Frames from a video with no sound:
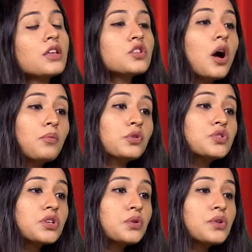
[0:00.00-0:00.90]
So
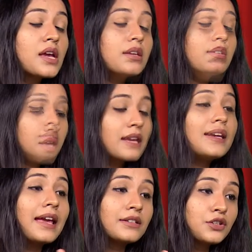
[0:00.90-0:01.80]
Amogh ji, you get
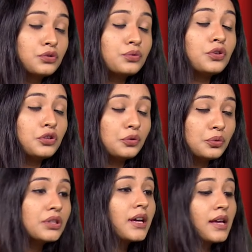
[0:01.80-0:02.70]
connected to the
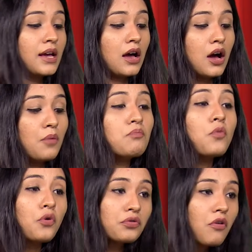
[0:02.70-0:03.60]
youth
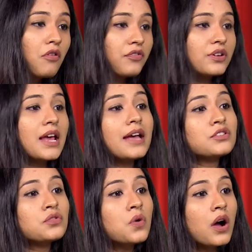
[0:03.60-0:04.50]
more often
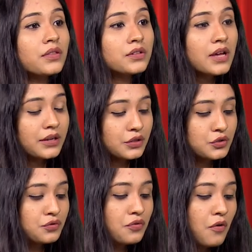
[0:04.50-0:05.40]
as you are the
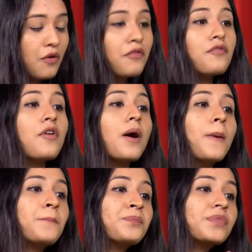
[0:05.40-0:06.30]
director of
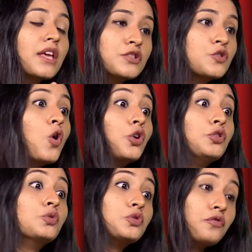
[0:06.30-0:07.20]

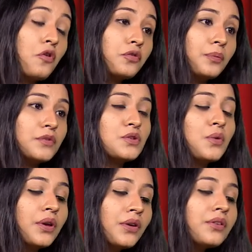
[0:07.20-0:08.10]
ISKCON Youth Forum.
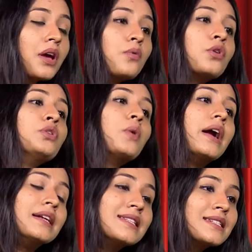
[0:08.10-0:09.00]
So here I want
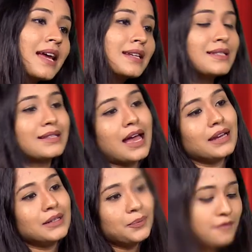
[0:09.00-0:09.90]
to understand is
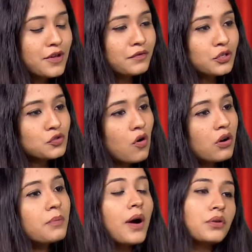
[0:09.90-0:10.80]
that when we
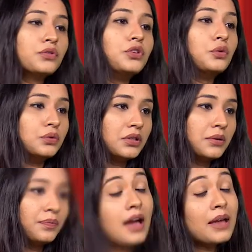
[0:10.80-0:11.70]
talk about the
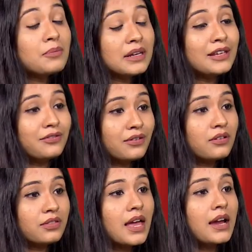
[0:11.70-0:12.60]
youth, I
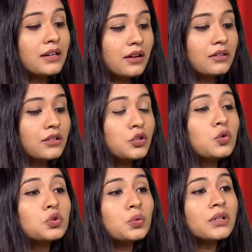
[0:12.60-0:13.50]
believe that the
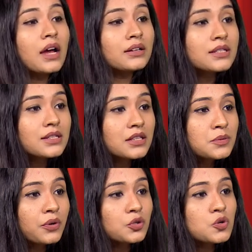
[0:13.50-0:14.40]
youth would
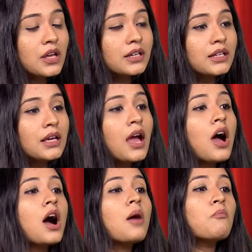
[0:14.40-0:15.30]
understand spirituality
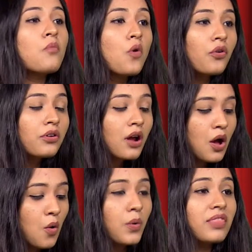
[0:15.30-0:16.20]
more
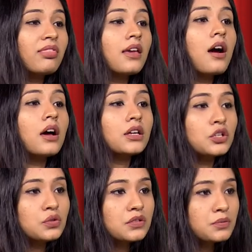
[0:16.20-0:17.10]
when they
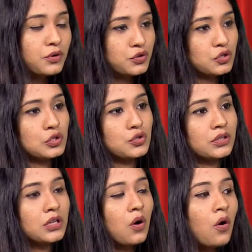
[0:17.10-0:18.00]
are into the spiritual
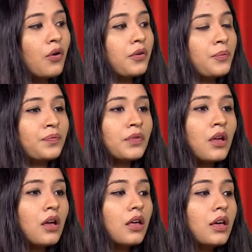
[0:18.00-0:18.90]
journey, or
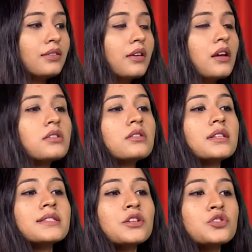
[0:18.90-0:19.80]
there are
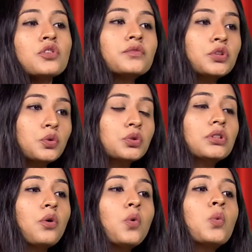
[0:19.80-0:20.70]
certain section of the
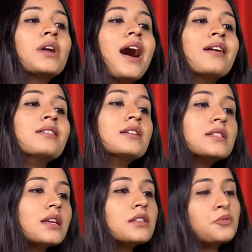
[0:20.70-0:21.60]
youth who would
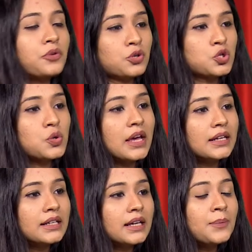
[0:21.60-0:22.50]
understand
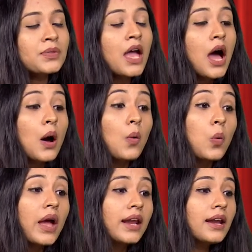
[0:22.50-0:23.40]
spirituality
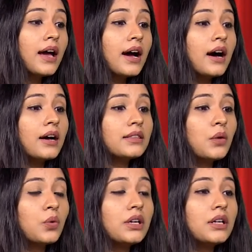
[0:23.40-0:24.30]
when
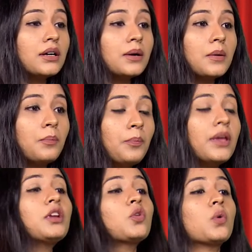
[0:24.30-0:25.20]
they would
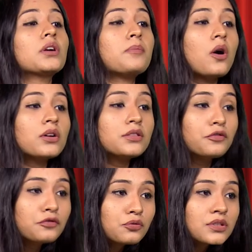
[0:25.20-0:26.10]
be told
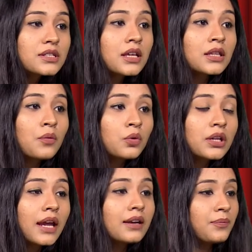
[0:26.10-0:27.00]
about the fruits that they
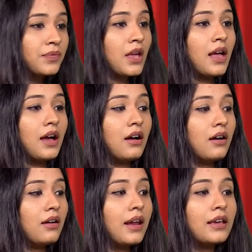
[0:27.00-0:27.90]
would get,
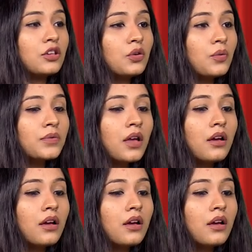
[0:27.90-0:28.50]
like, you know,